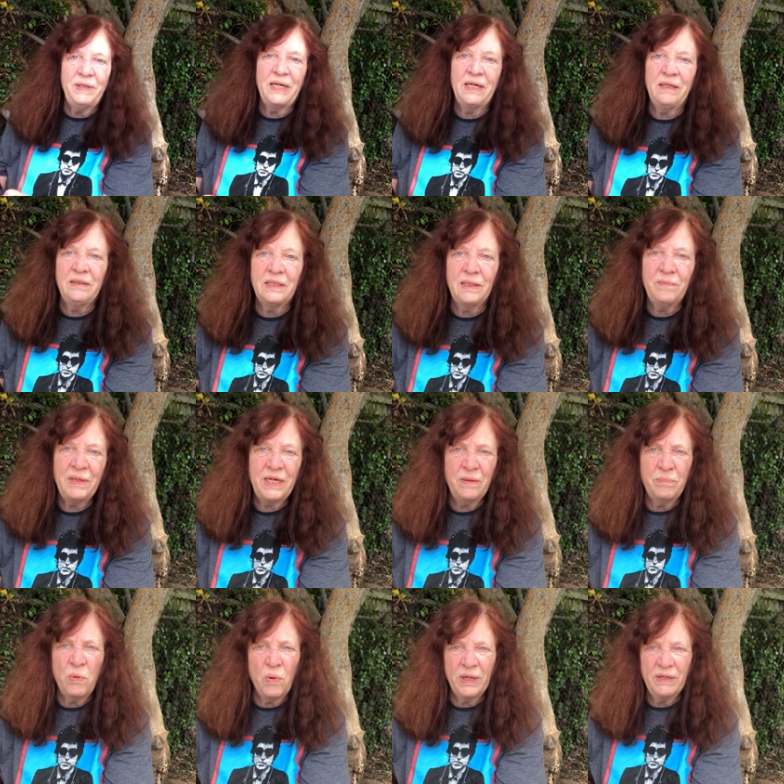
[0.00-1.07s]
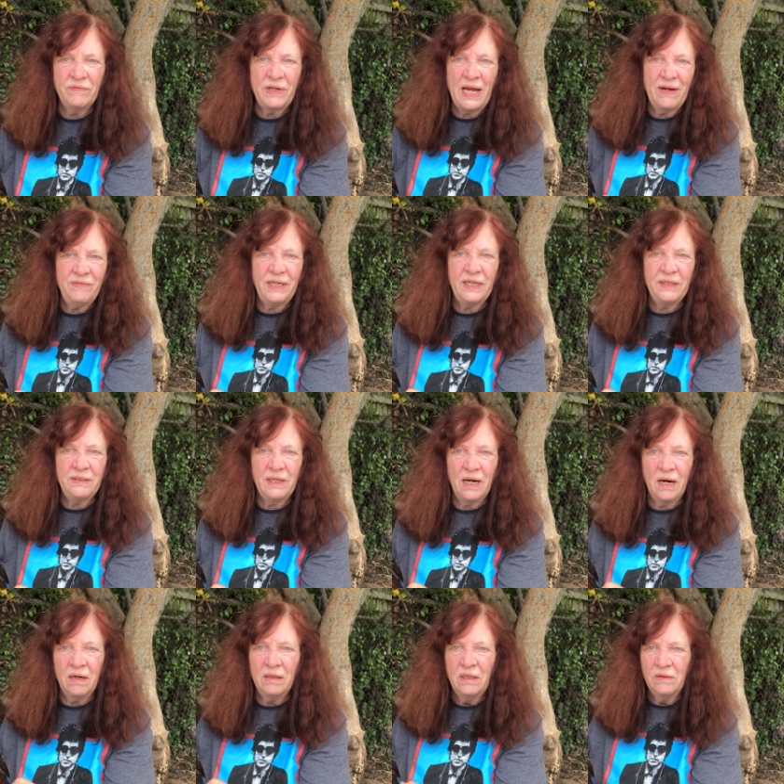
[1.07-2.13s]
they, they made a point of having it
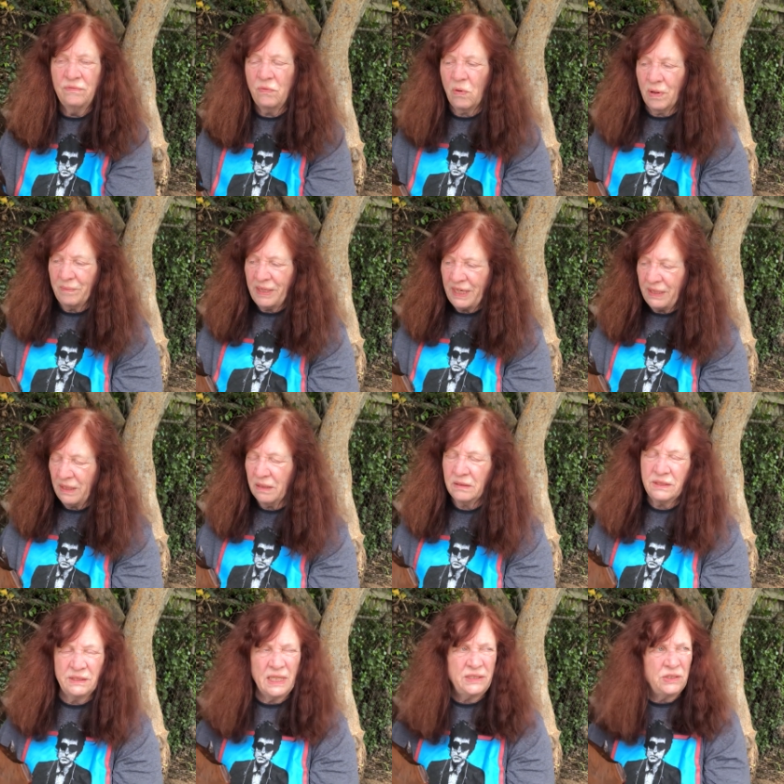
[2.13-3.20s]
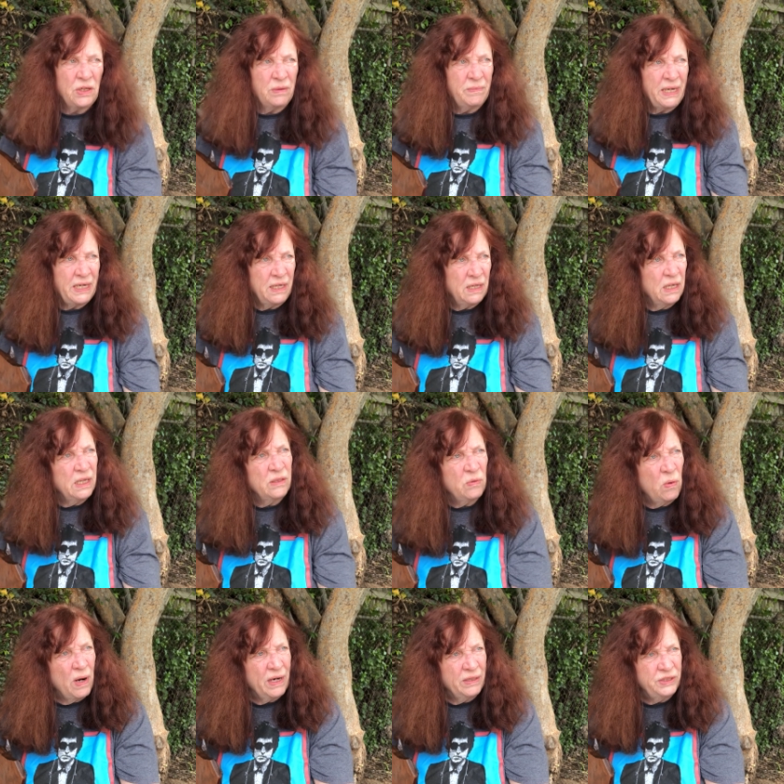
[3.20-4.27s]
there for me, you know, because I started making
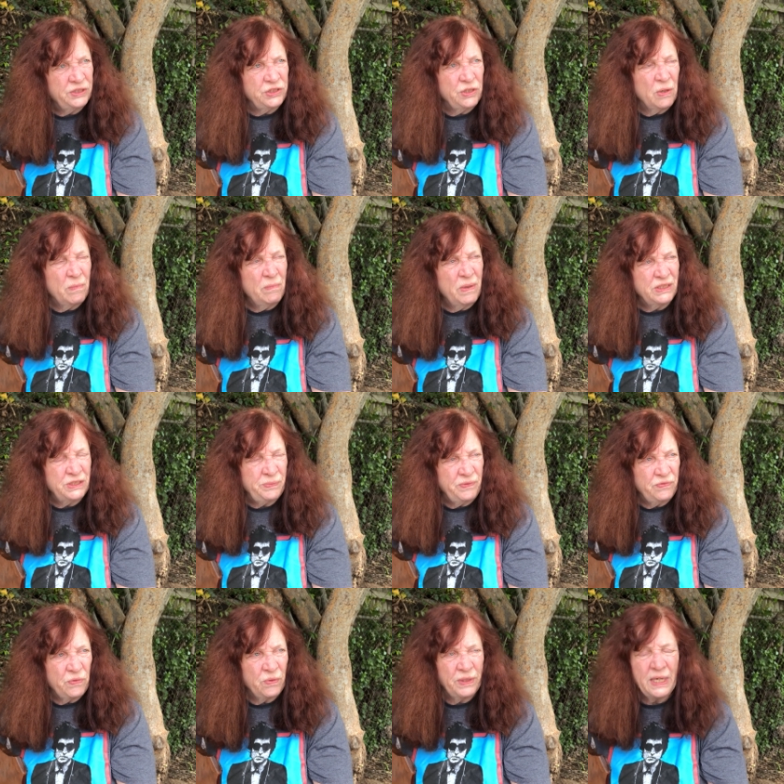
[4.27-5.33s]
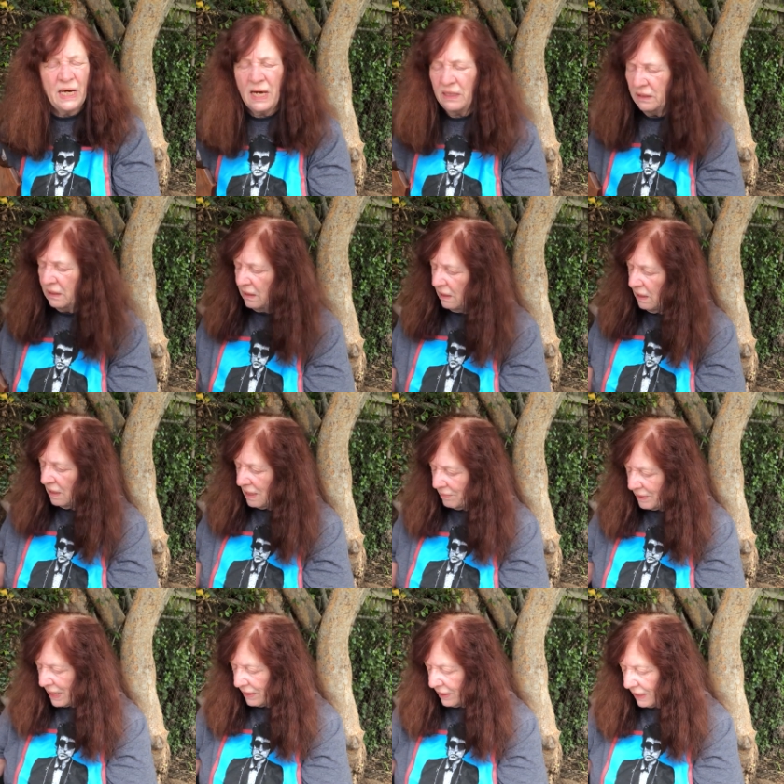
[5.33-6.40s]
inquiries, you know, months before that
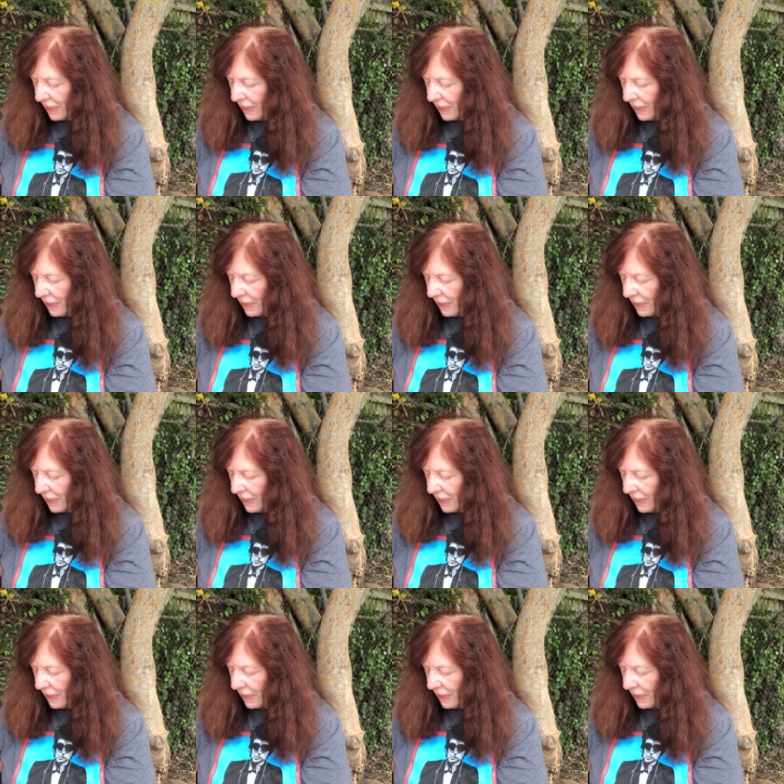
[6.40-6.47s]
about it.